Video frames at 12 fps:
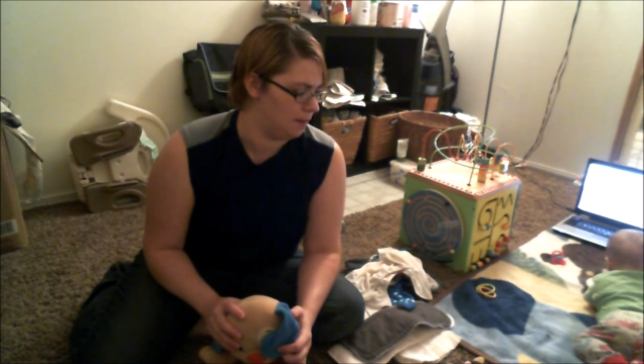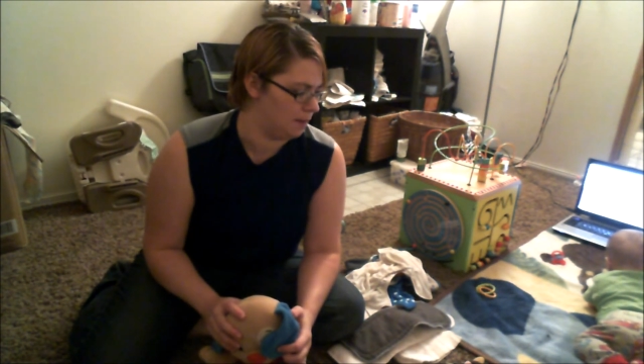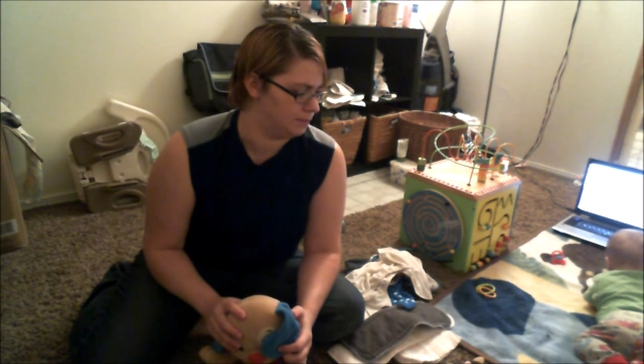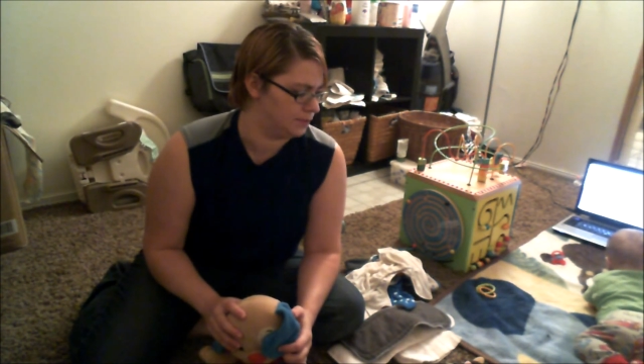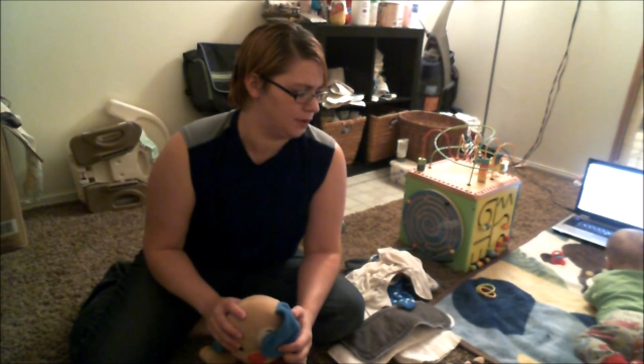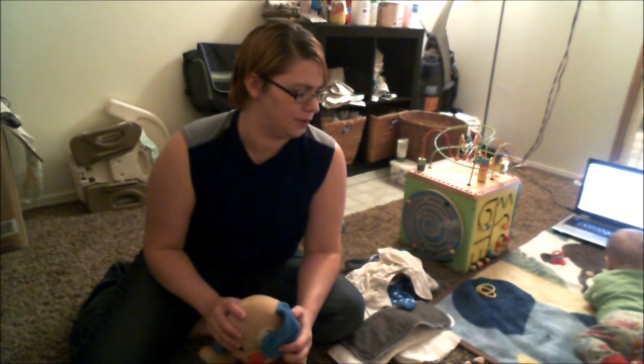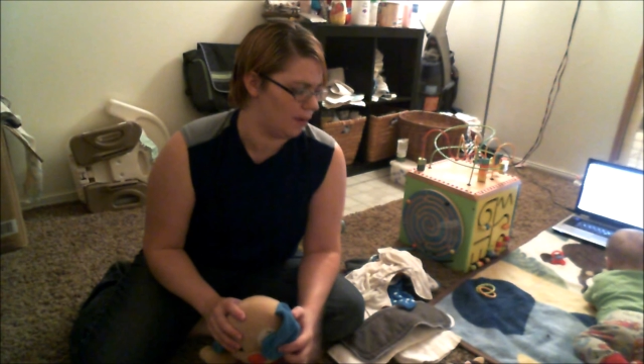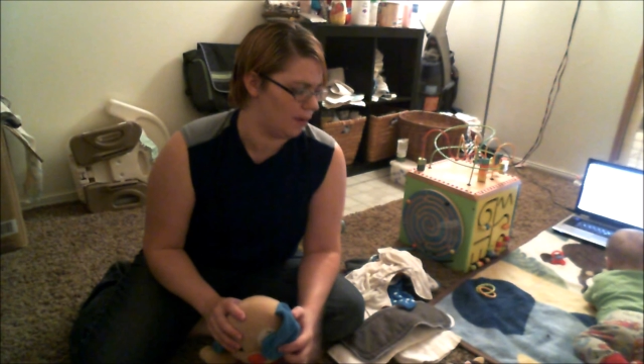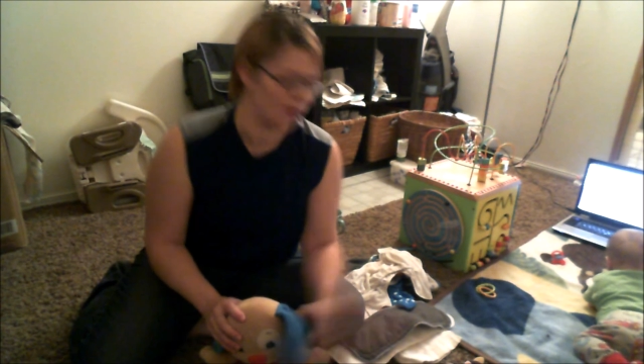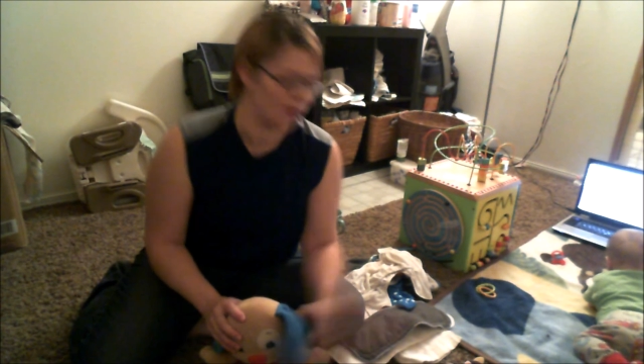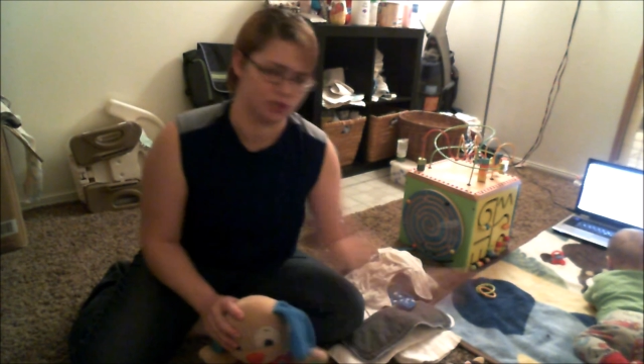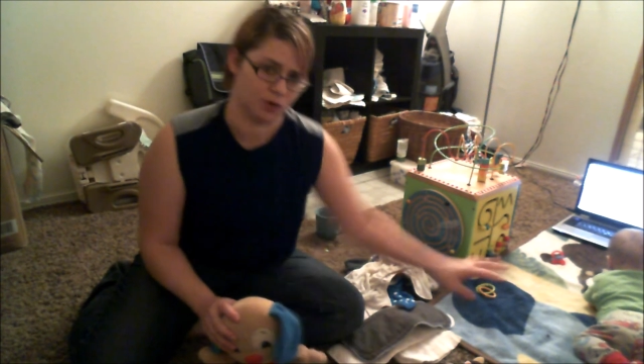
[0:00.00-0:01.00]
so I'll
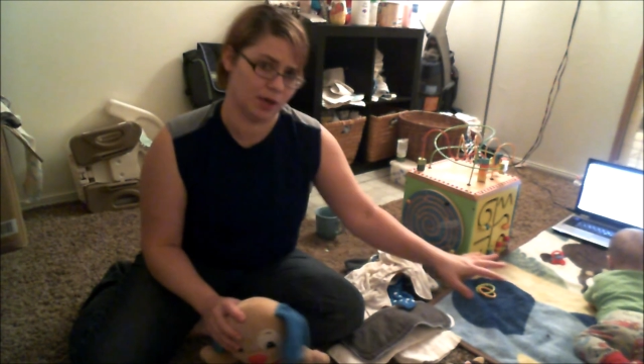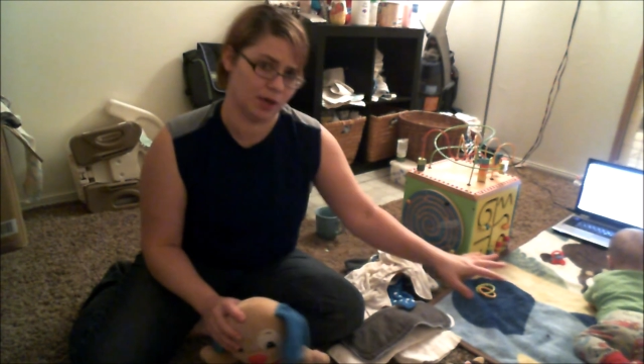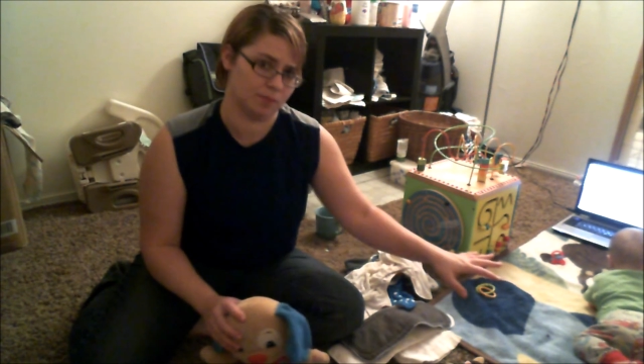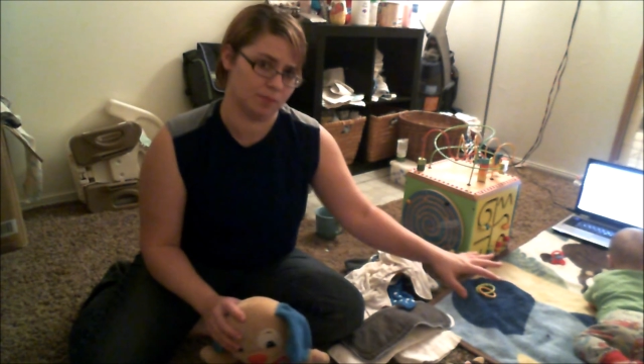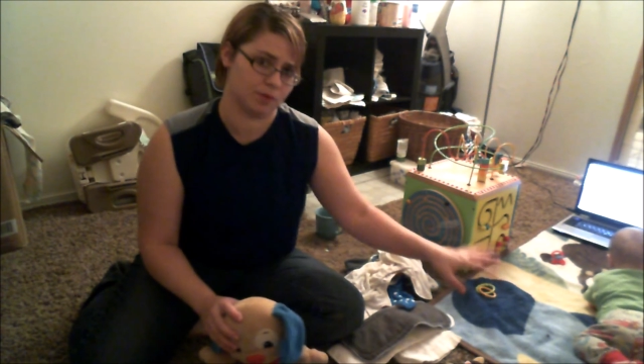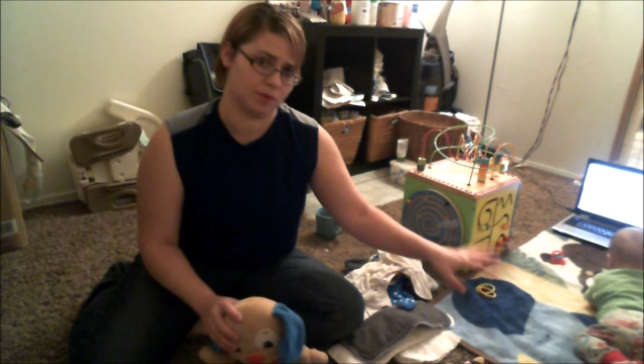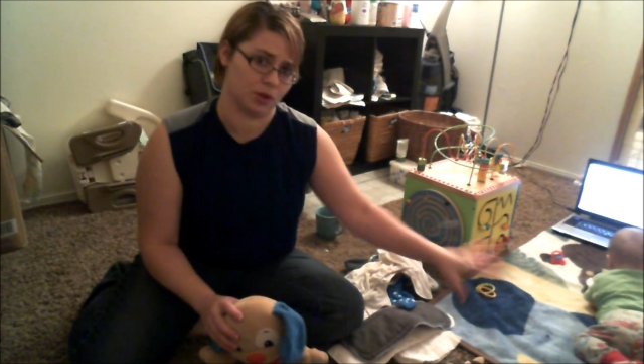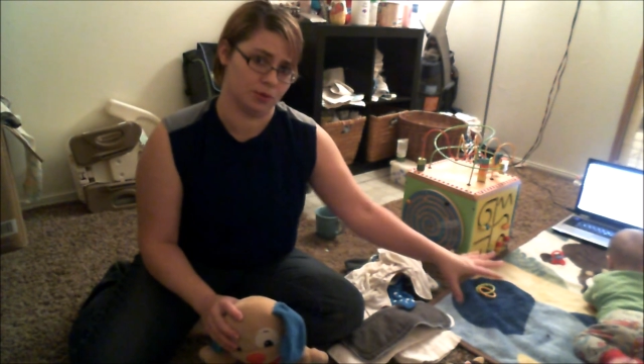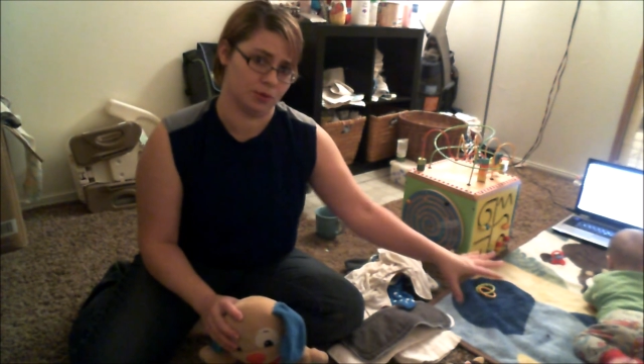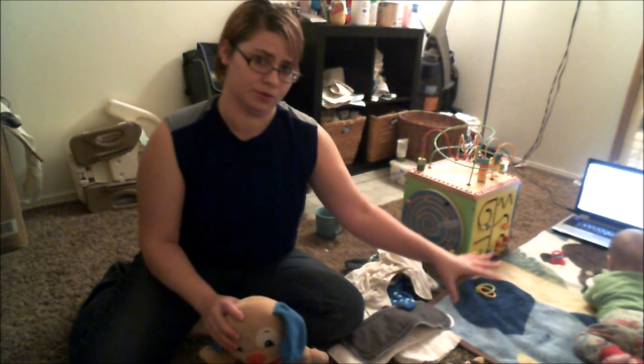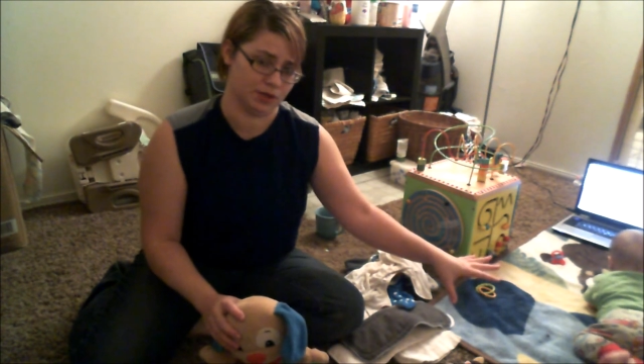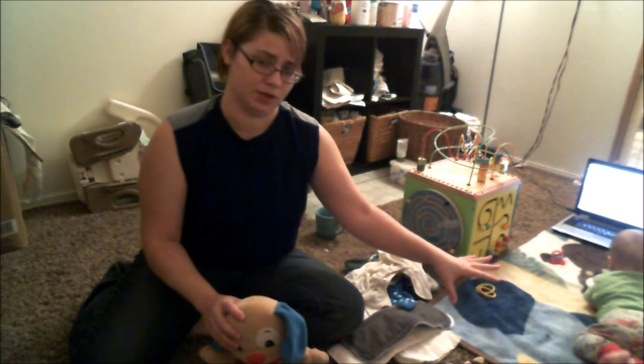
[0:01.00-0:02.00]
show him clothed
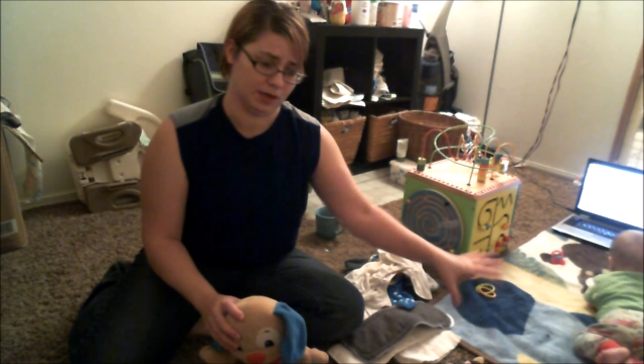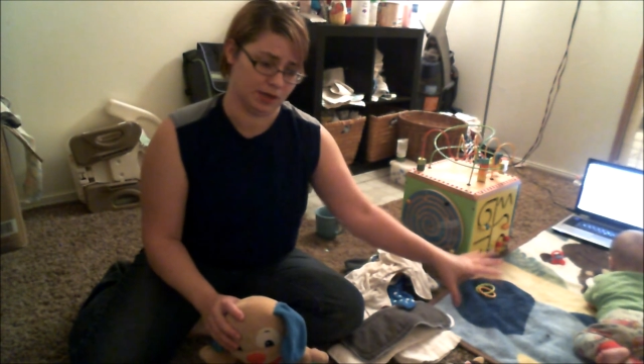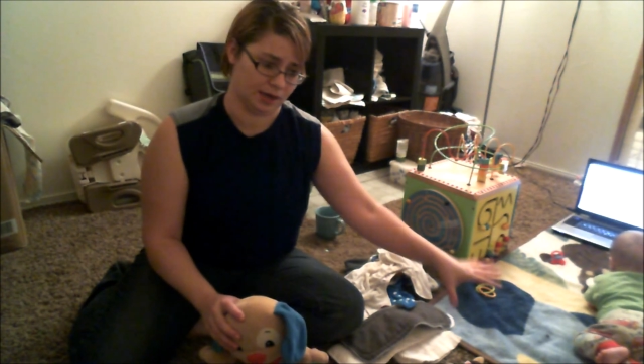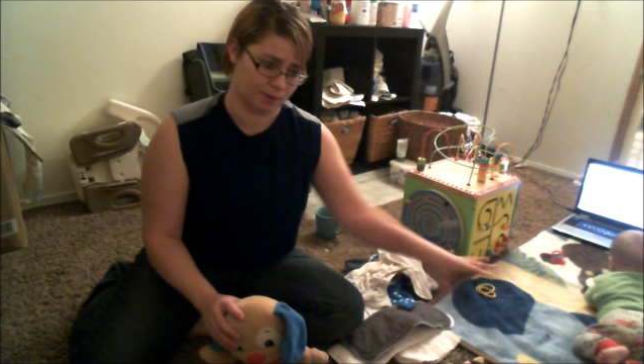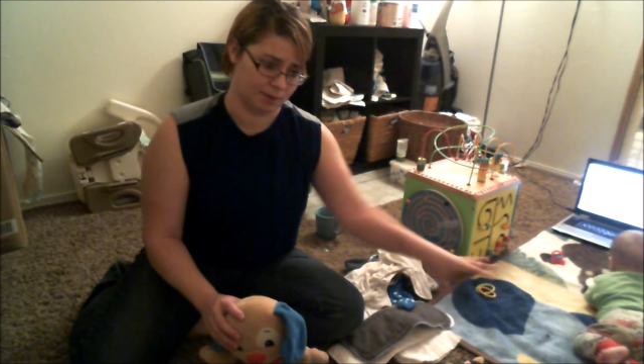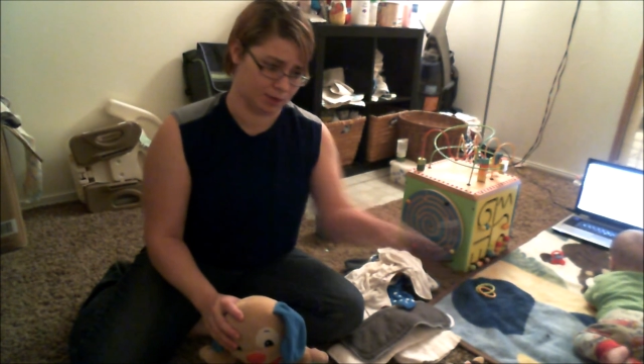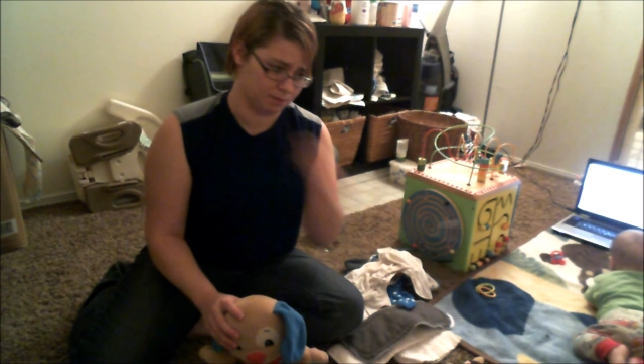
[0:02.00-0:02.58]
in a diaper,